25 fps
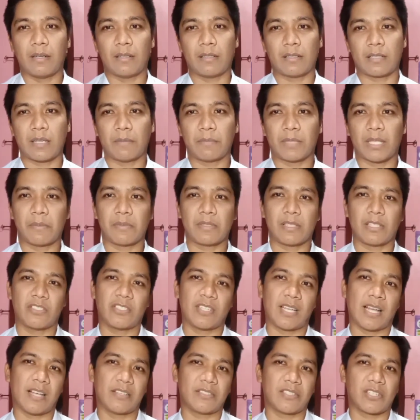sometimes the
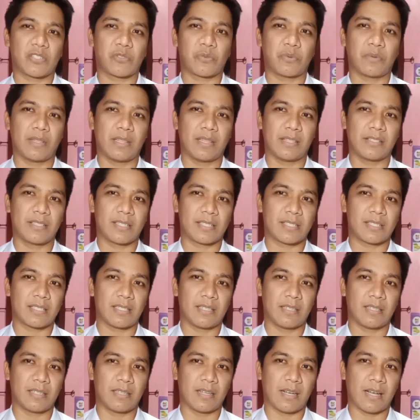judges will just
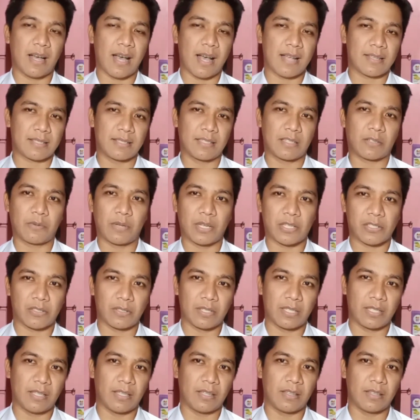ask the
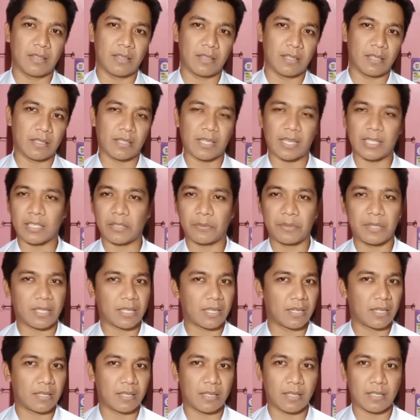question and then right away the
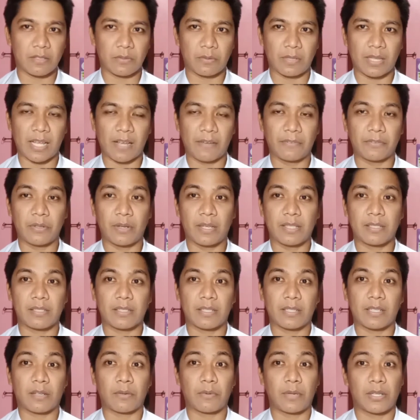candidates will have to
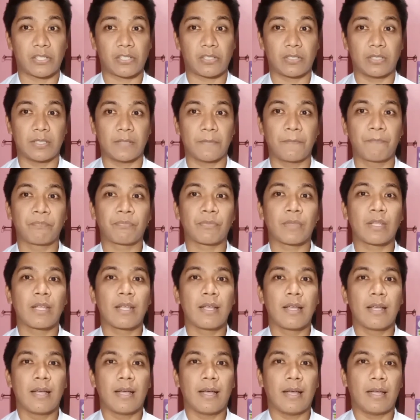answer the question.
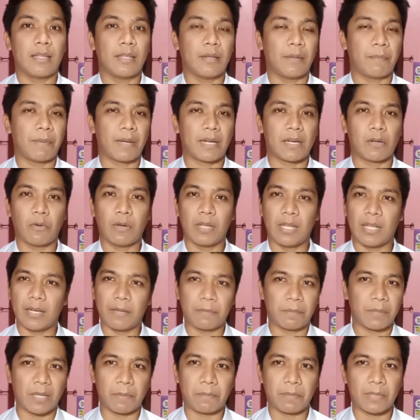Na parang
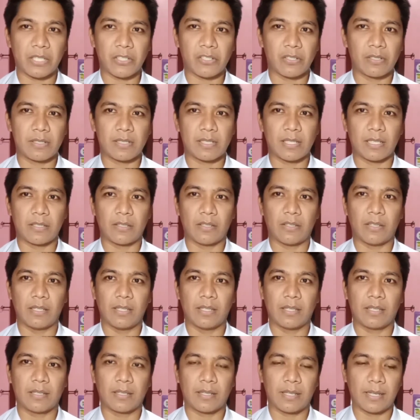walang preparations at
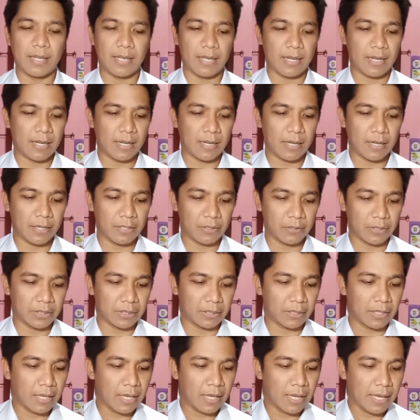all. Kaya,
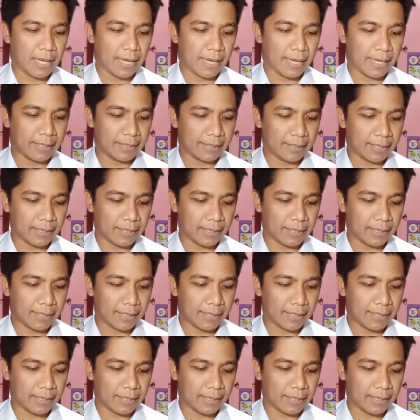ayun. And